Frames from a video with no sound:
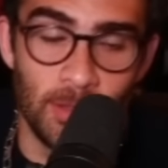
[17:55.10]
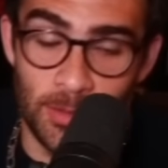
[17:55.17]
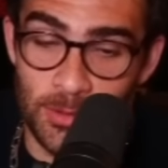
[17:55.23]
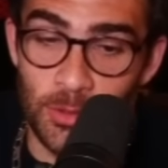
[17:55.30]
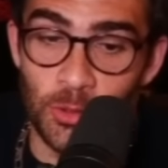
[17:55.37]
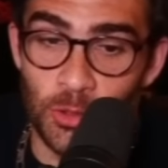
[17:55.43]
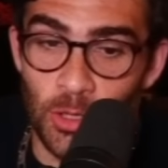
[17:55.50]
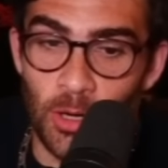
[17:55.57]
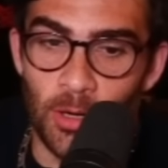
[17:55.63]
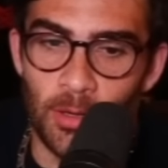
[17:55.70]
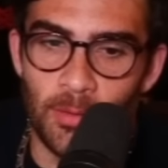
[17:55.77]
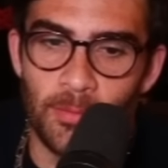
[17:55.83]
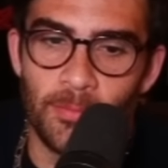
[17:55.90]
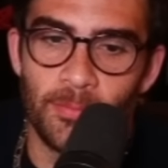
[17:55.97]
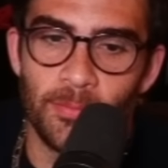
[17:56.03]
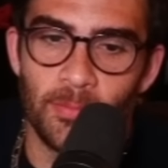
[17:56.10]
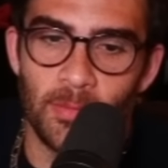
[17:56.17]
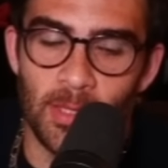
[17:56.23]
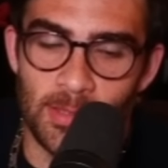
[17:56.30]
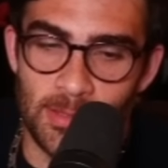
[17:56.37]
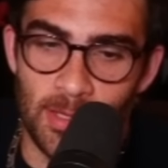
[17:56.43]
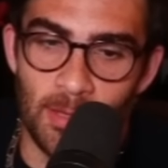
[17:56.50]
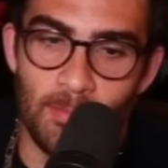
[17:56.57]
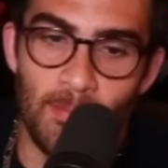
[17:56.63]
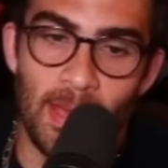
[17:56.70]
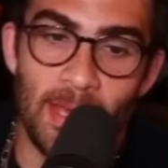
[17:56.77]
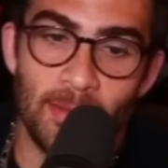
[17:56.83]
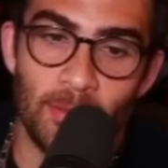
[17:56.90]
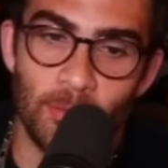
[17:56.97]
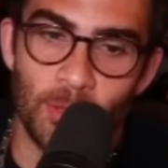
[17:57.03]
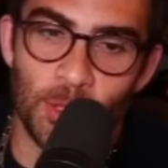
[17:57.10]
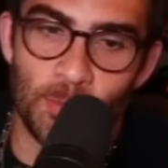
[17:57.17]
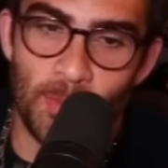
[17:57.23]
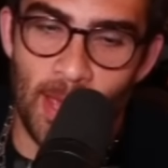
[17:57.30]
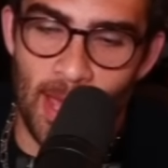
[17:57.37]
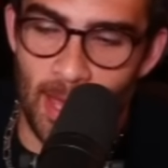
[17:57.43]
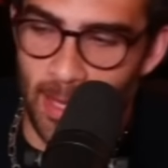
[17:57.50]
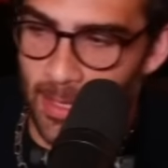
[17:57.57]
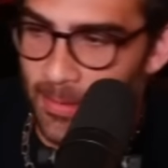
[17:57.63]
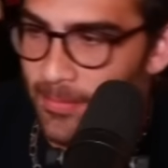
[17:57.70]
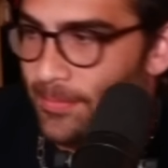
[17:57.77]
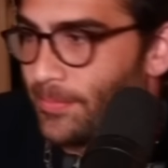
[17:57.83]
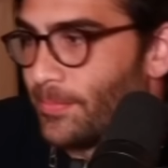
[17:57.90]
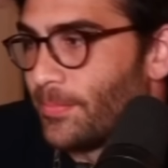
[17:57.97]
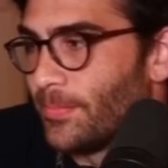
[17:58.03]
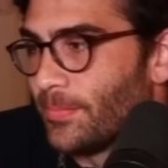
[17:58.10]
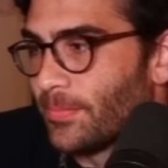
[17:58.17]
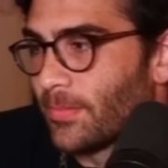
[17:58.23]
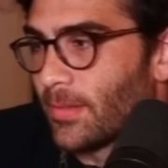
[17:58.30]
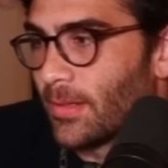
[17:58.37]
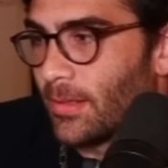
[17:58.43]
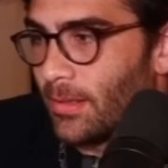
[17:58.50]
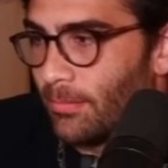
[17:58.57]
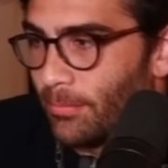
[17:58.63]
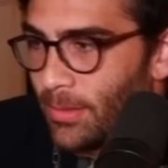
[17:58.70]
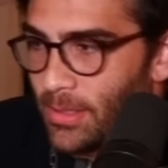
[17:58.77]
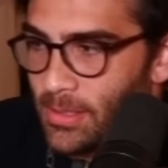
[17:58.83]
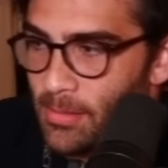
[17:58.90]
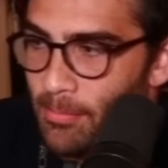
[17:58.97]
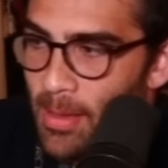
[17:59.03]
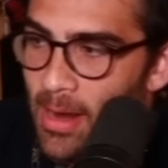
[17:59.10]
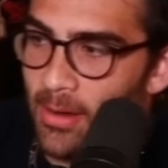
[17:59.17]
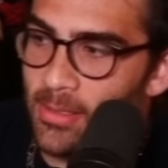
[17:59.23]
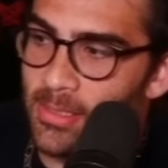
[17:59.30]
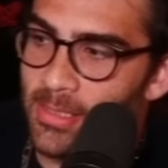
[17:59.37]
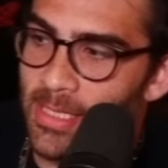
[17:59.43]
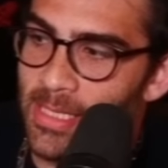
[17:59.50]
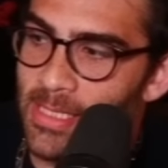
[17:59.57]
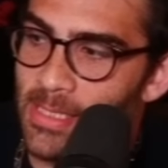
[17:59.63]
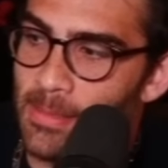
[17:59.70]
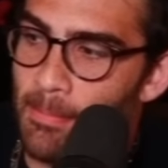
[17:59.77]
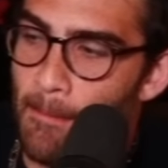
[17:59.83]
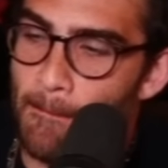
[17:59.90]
It's a shirt that said make the rich pay. But it's a Berenstain